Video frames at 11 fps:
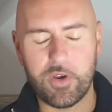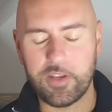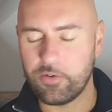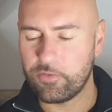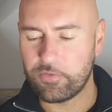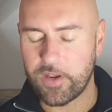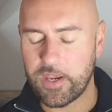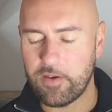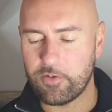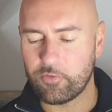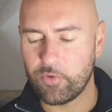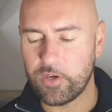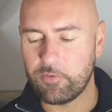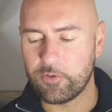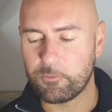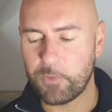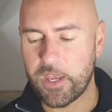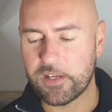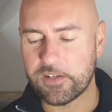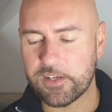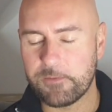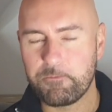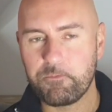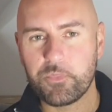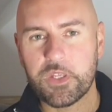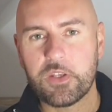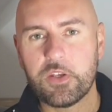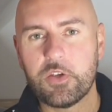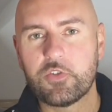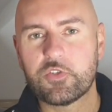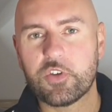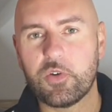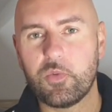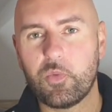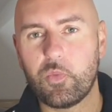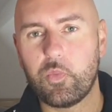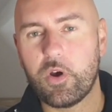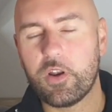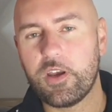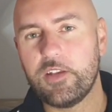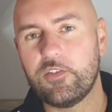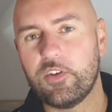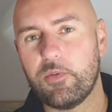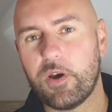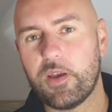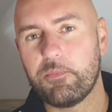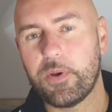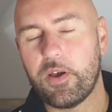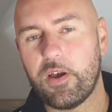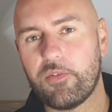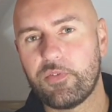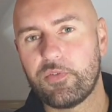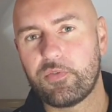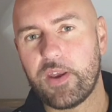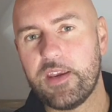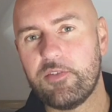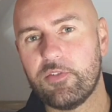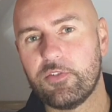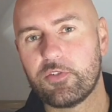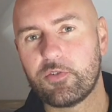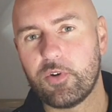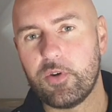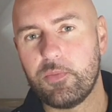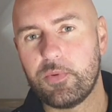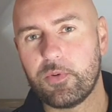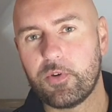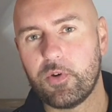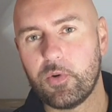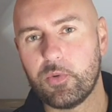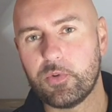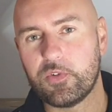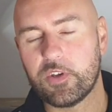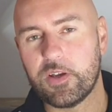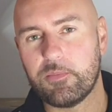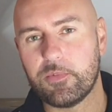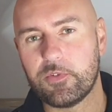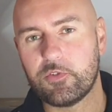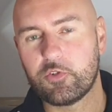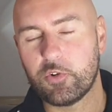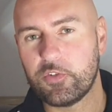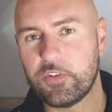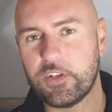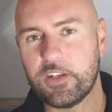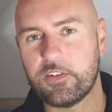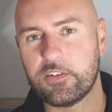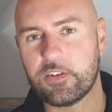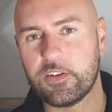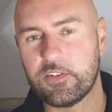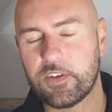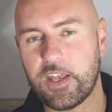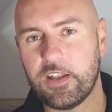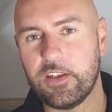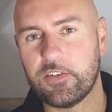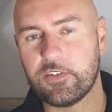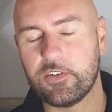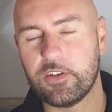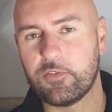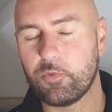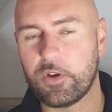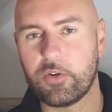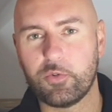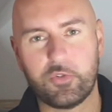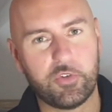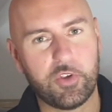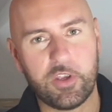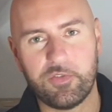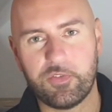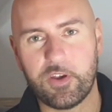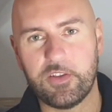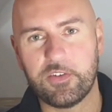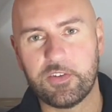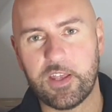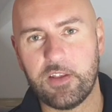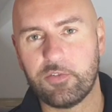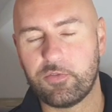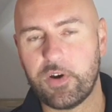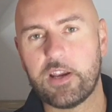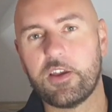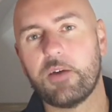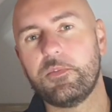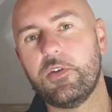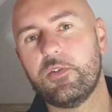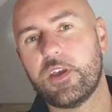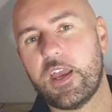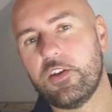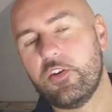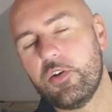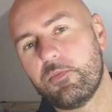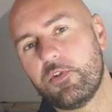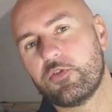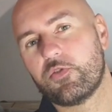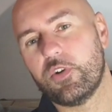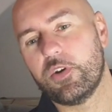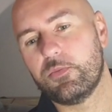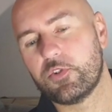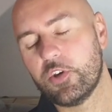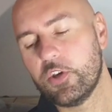good fragrance, really respect it. So what I do, I'm part of a fragrance group called Trusted Sellers, and there's one called Certified Sellers, Fragcom UK, numerous groups.